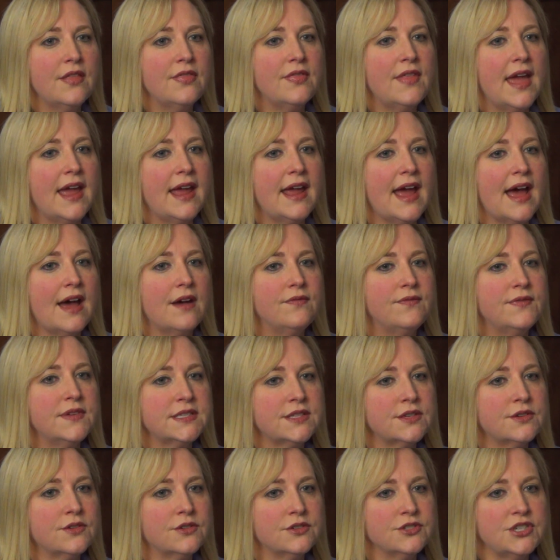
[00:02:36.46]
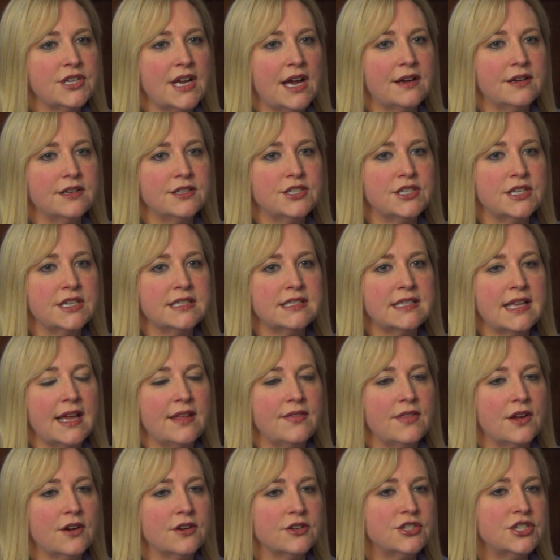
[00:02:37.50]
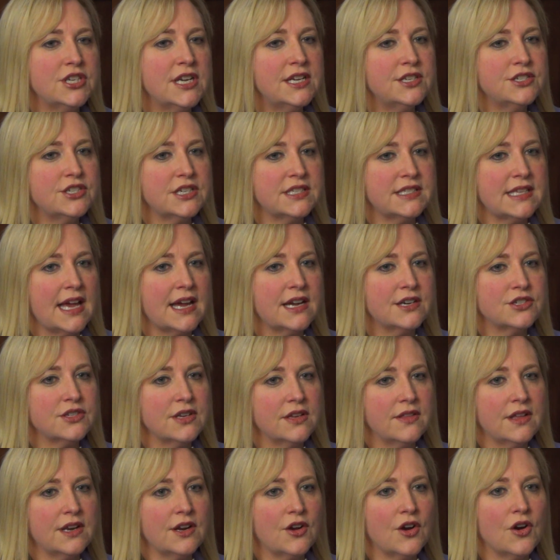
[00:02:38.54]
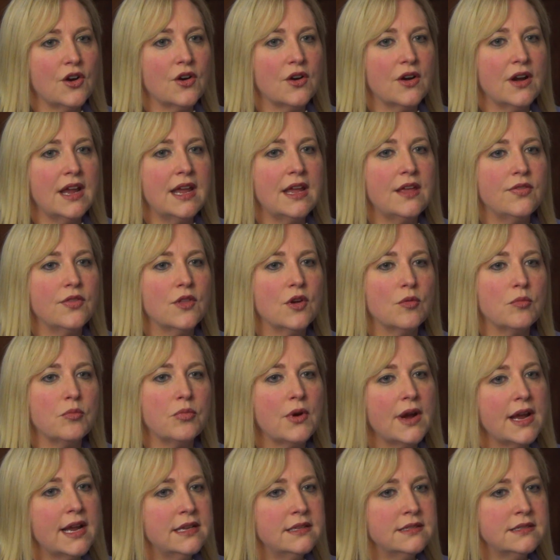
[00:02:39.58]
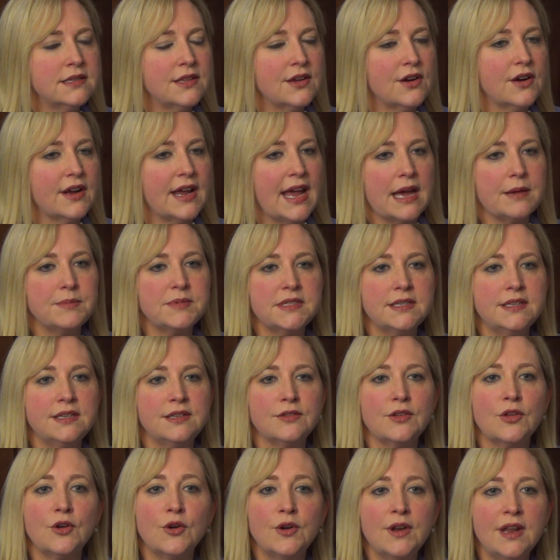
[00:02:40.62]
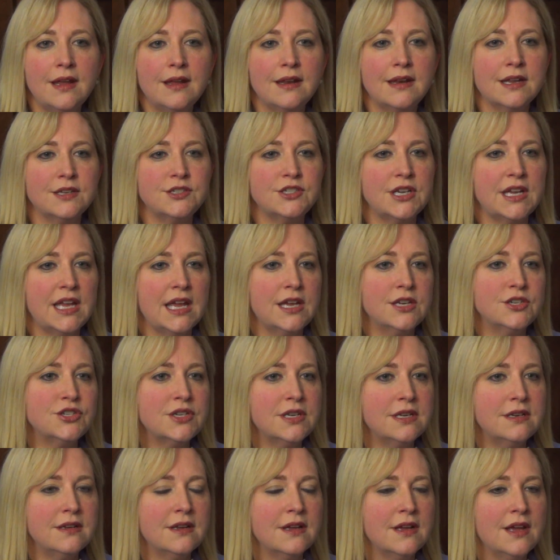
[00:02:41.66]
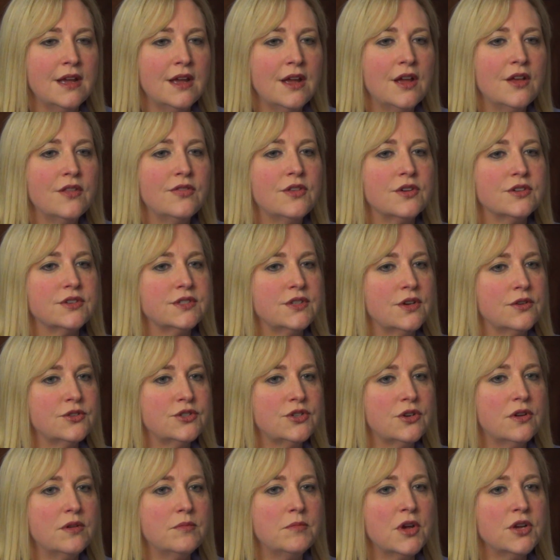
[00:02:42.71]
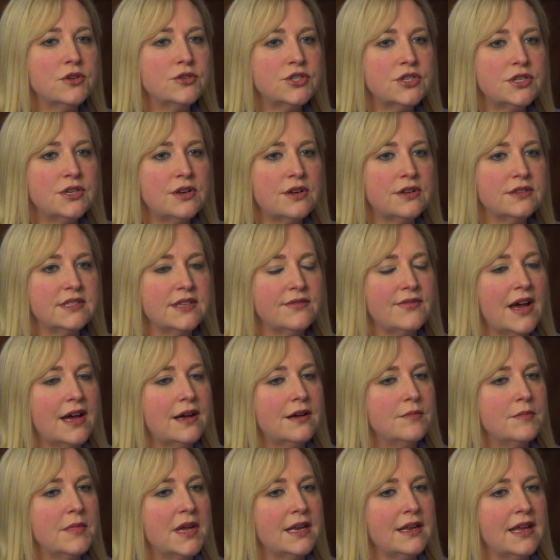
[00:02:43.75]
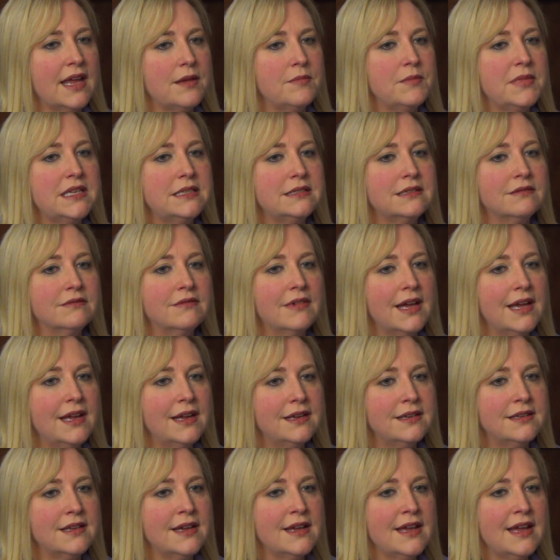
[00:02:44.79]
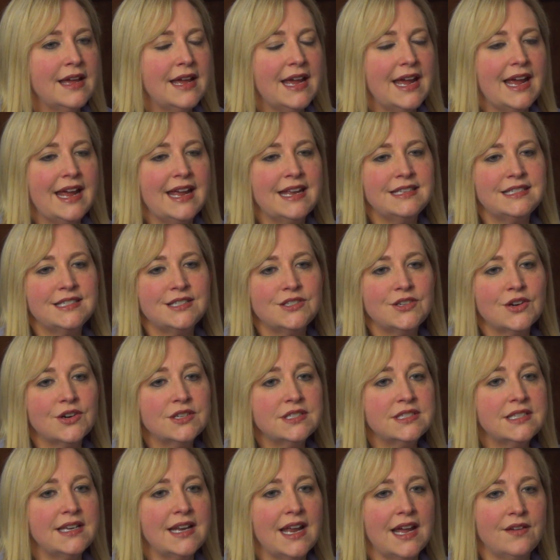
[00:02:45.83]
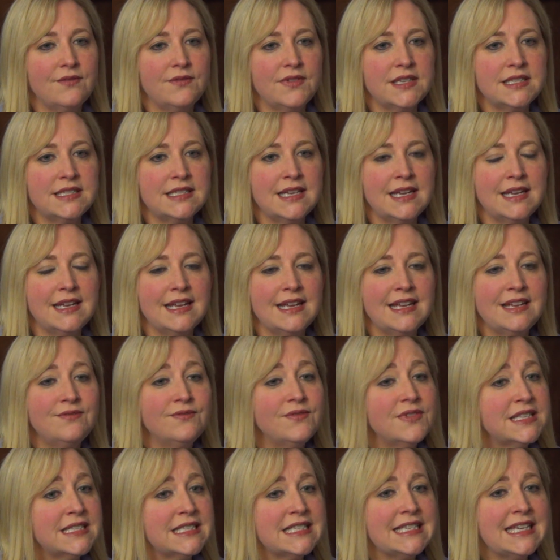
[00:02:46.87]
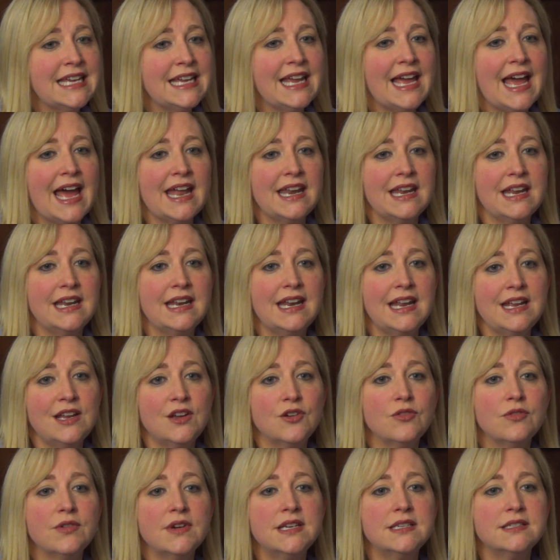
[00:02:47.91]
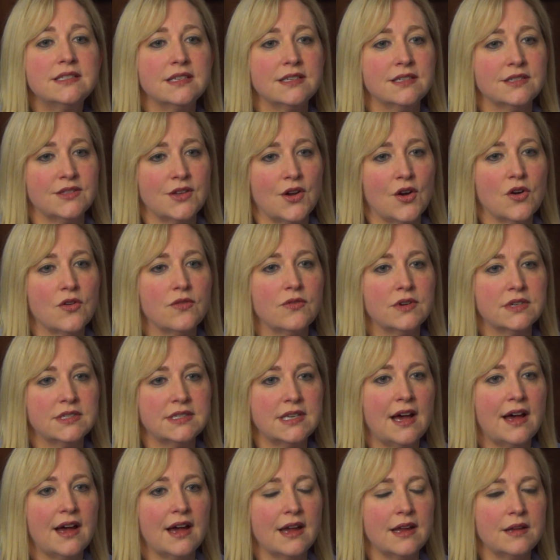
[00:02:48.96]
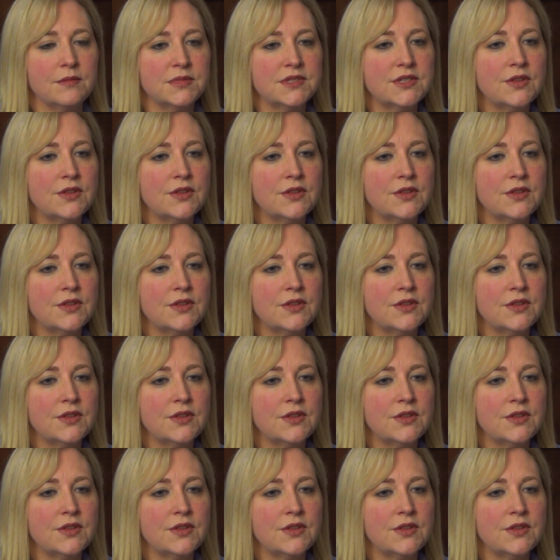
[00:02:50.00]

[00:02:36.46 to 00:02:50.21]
They have physical challenges, and there are changes actually that occur in their brains. There are gaps in learning and education. Their social emotional development can be delayed. It starts in infancy, infancy and it increases over time.